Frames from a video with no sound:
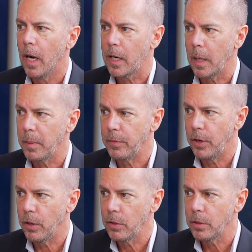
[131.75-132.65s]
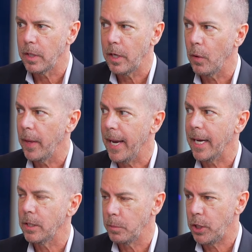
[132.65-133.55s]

a couple of years, and they had some